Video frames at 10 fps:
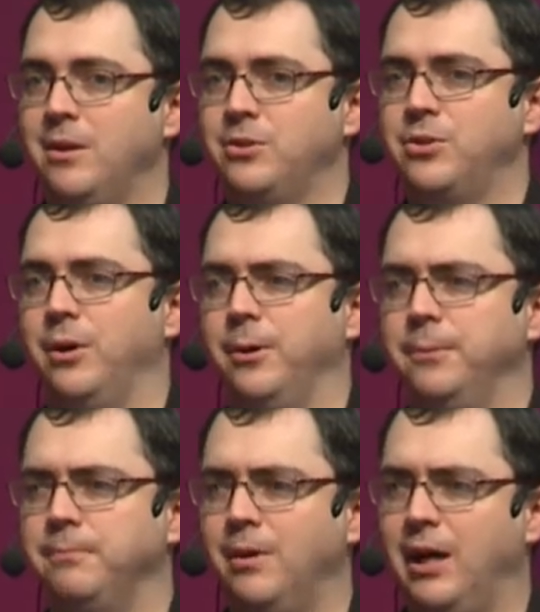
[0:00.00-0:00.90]

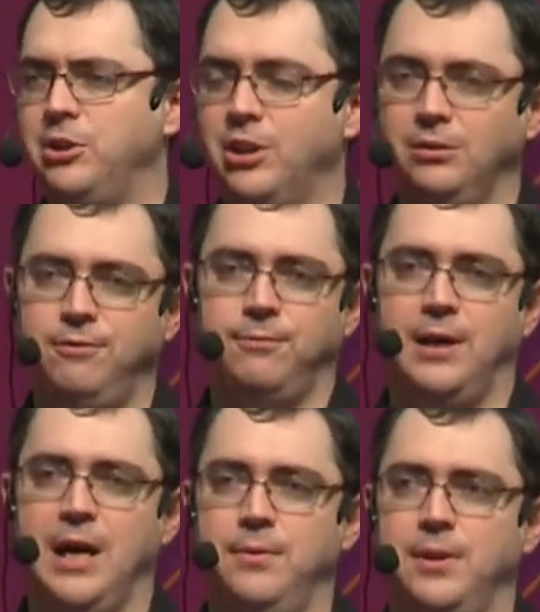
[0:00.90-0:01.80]
So I generally
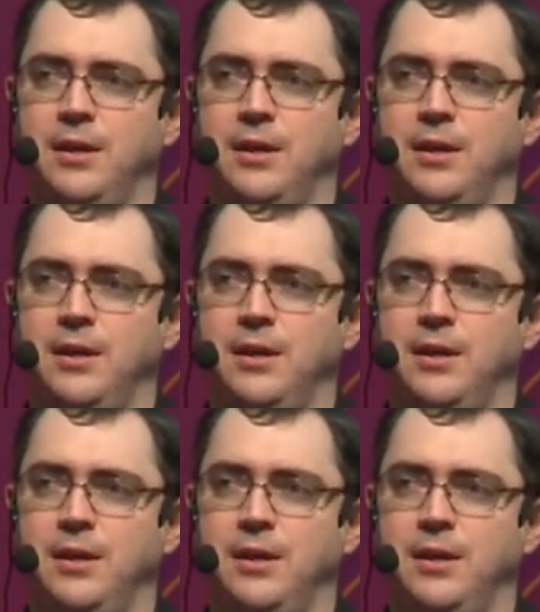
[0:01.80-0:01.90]
find